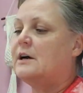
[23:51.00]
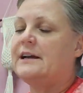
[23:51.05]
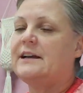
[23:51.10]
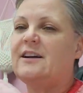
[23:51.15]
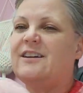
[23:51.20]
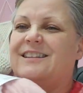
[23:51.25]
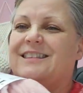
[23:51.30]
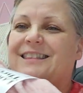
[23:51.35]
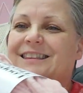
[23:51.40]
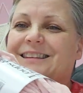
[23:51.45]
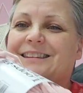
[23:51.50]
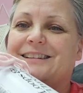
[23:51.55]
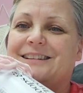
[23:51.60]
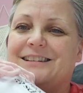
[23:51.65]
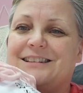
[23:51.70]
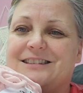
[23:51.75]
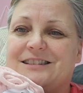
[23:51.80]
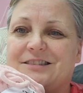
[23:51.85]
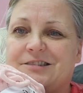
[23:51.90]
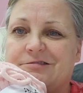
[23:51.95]
I got
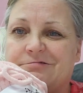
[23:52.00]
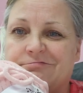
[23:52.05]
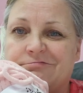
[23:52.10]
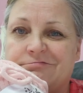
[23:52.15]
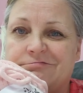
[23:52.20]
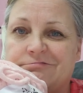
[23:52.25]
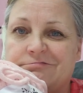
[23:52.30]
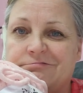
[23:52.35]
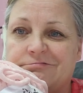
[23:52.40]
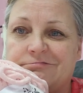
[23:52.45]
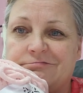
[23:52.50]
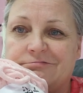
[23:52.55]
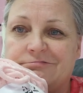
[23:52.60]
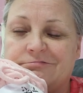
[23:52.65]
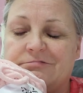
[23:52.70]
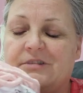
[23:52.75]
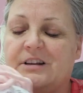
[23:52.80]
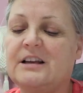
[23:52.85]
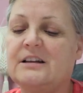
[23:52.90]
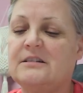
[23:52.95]
this.
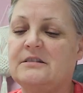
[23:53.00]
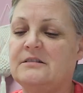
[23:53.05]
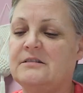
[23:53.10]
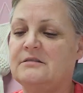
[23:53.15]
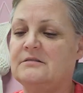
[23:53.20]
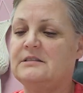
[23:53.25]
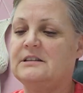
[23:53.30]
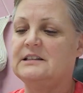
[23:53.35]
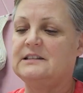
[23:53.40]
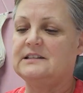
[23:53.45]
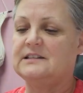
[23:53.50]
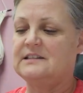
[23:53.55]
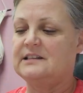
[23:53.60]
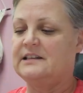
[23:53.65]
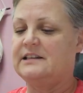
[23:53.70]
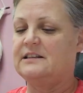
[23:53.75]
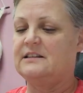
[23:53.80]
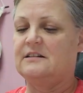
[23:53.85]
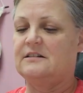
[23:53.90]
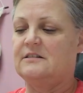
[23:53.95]
I don't know. This is
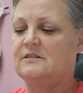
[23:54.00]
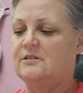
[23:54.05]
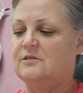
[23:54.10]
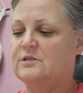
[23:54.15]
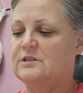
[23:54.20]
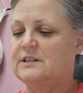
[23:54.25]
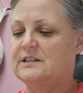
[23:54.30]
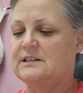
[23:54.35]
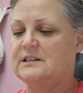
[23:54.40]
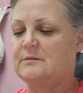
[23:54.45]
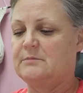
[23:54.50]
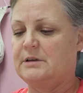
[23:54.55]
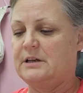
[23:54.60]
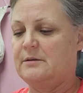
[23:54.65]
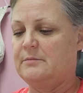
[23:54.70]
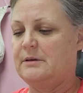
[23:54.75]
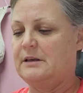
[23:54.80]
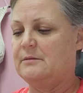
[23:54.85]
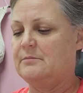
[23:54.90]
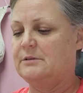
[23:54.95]
like the closest I'm going
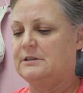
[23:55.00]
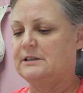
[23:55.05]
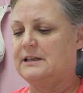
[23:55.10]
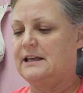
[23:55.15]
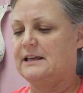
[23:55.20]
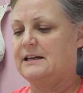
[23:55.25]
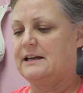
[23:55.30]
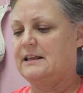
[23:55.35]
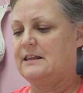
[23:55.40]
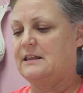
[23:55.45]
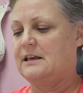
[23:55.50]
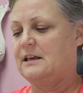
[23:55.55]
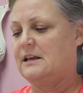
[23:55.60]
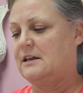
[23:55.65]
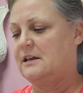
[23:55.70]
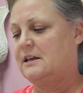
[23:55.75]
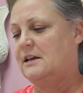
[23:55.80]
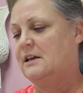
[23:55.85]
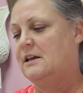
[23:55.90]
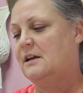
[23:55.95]
to be able to get, I
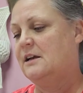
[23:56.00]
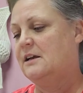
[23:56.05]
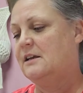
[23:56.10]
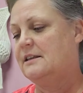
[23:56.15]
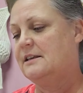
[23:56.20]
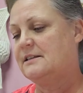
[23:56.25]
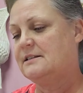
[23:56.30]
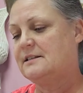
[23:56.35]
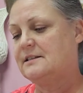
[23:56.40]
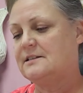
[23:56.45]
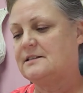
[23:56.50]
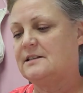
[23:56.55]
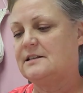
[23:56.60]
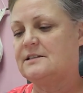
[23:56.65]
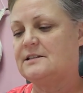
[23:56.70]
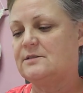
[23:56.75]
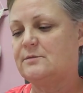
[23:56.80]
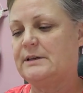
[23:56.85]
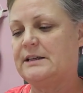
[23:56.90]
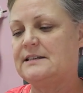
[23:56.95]
think. This is the
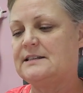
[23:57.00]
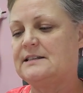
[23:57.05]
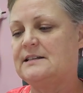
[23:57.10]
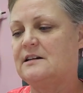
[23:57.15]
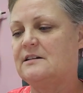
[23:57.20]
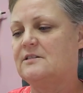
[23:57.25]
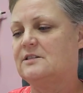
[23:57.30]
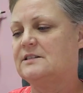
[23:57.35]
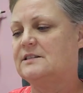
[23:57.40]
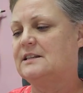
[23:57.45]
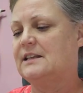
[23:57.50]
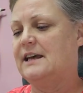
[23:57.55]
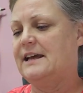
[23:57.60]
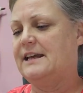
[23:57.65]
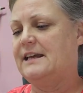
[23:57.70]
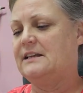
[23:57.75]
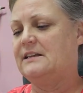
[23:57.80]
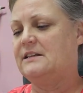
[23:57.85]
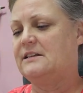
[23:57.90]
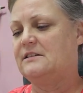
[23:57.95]
Sweet Snuggles
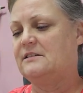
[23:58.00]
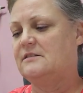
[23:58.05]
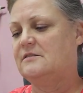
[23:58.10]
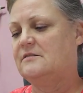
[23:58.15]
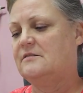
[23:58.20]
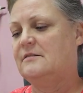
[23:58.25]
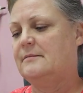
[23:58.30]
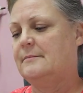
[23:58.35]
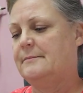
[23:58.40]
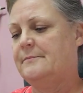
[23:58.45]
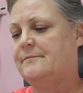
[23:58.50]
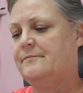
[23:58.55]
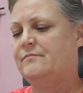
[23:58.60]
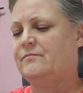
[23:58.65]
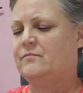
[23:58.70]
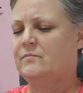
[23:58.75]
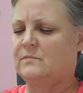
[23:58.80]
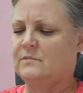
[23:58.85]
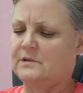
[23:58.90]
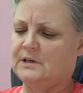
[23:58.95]
Light.
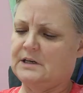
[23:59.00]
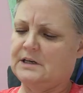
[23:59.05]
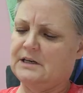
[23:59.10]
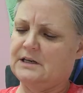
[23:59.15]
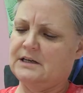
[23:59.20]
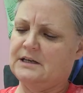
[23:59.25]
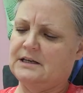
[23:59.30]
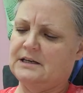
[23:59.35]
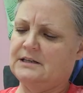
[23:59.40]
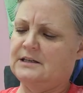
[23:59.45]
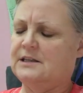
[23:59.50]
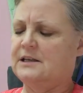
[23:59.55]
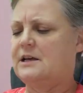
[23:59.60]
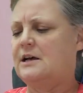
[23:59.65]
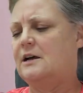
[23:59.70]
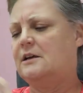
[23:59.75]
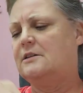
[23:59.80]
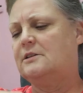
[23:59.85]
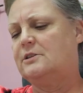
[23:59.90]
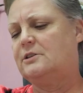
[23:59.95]
And the
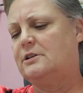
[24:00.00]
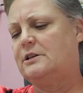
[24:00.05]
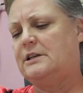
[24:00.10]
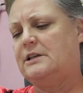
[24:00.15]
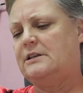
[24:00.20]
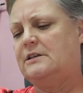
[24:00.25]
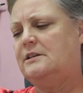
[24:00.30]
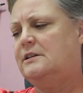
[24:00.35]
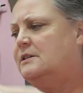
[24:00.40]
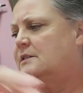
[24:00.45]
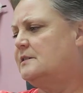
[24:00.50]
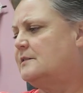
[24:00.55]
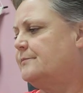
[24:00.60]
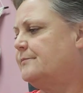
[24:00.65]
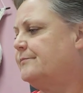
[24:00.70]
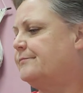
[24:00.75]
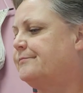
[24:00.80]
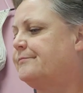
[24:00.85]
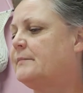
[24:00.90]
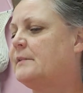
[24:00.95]
color is...
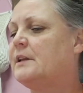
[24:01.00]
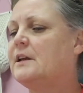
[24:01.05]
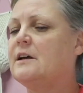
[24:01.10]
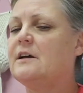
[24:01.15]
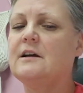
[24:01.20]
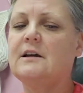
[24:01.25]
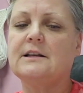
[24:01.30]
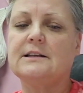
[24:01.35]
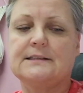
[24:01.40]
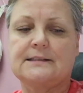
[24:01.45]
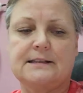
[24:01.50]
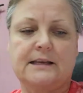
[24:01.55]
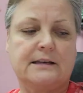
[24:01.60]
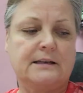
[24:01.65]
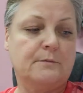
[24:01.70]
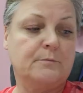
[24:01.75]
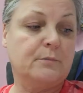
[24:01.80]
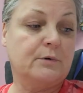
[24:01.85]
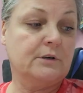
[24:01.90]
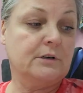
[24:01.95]
God,
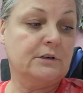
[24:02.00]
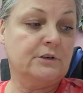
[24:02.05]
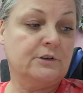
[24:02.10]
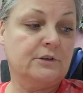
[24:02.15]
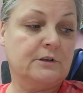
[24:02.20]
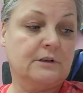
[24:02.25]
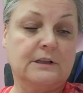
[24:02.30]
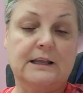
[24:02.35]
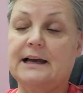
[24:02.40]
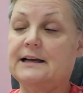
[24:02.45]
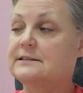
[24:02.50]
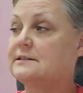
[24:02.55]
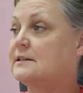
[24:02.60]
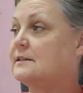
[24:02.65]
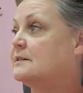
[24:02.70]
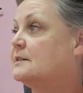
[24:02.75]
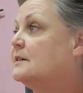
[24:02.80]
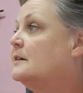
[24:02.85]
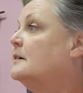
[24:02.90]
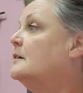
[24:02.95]
Sandy, put on your
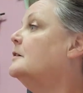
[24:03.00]
glasses.